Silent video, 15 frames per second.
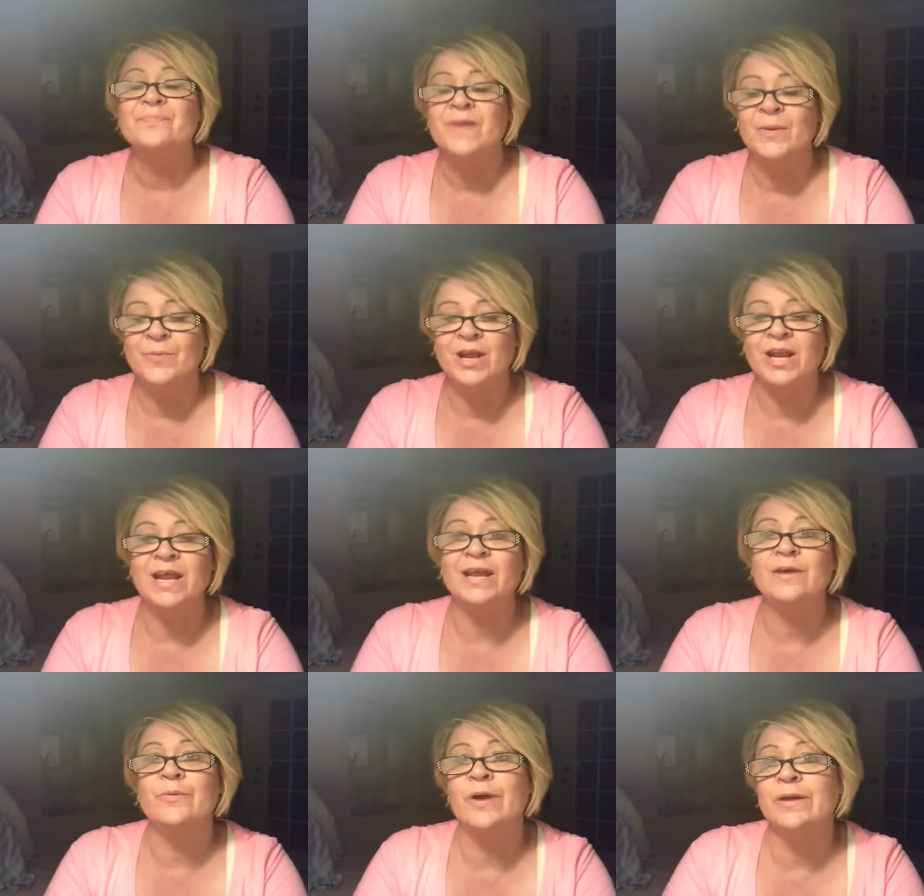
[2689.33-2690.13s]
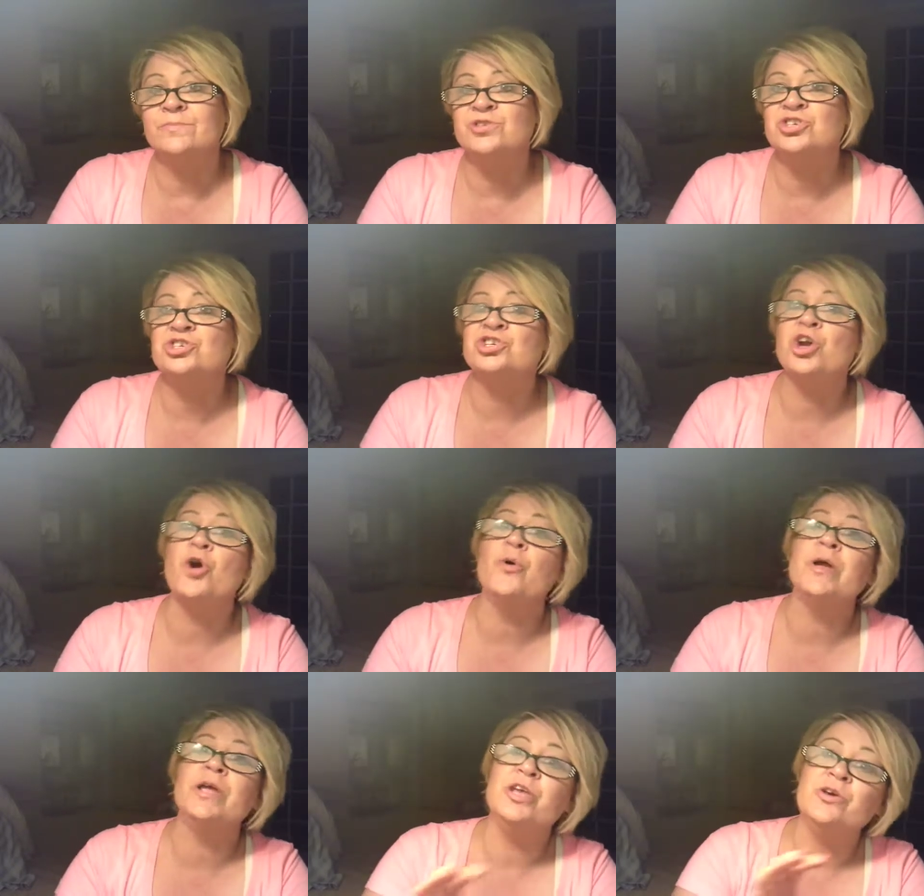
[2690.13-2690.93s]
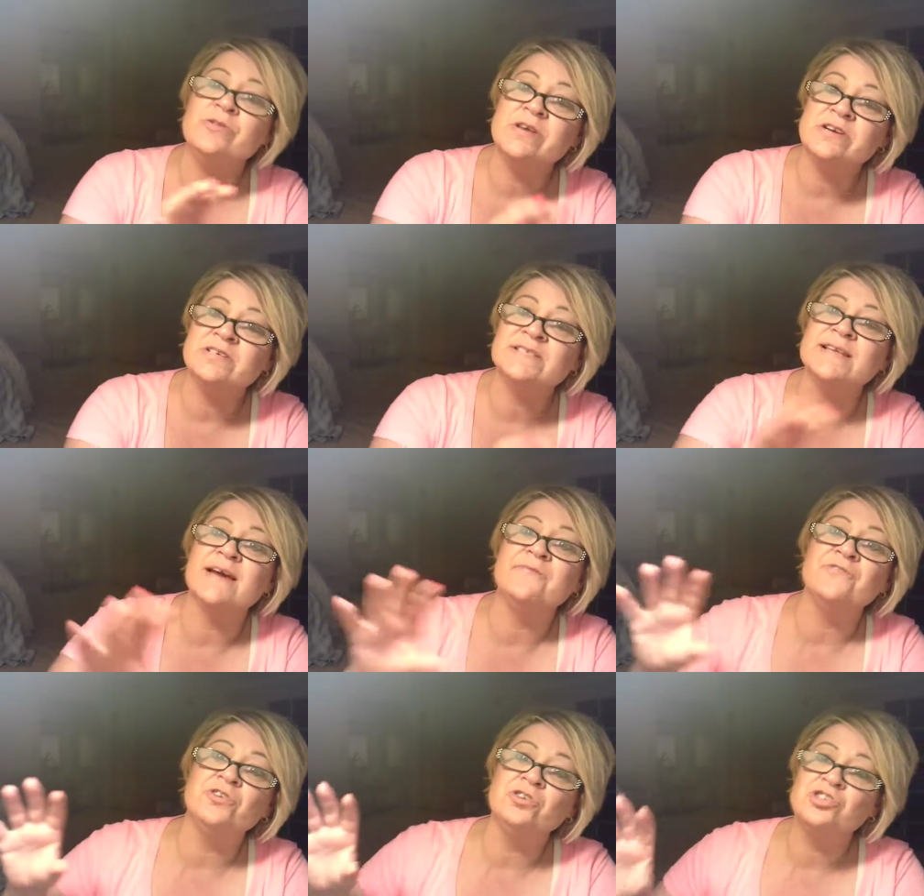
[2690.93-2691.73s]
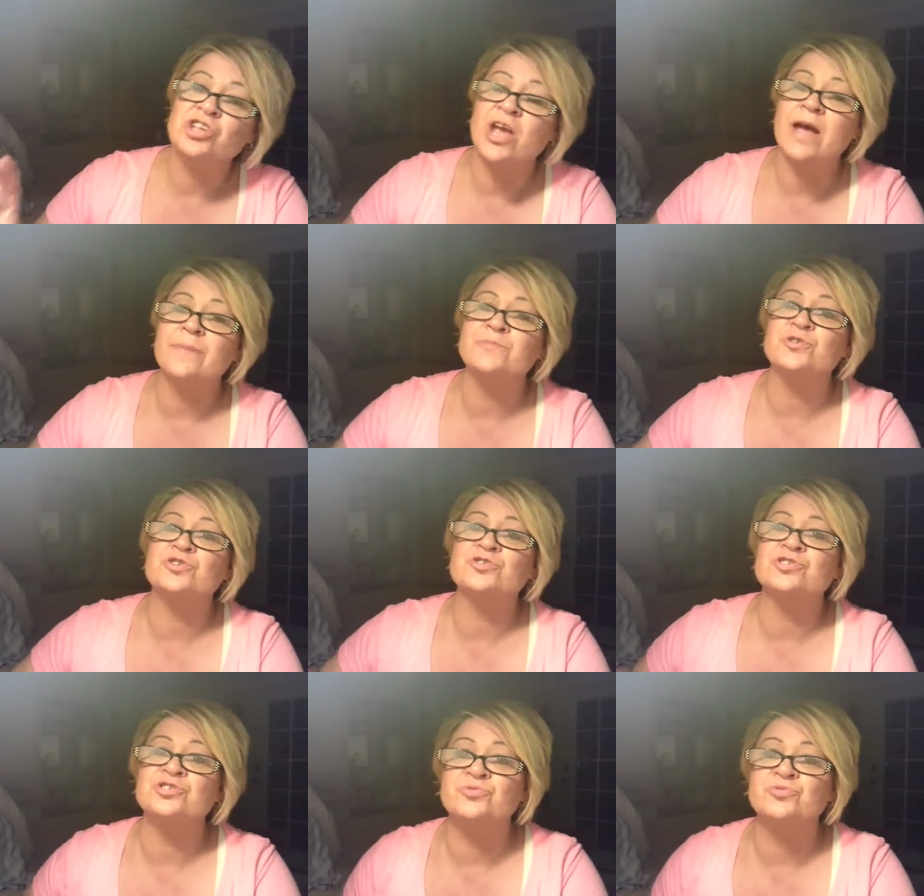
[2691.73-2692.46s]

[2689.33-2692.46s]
But anyway, I'm just showing you there's several chapters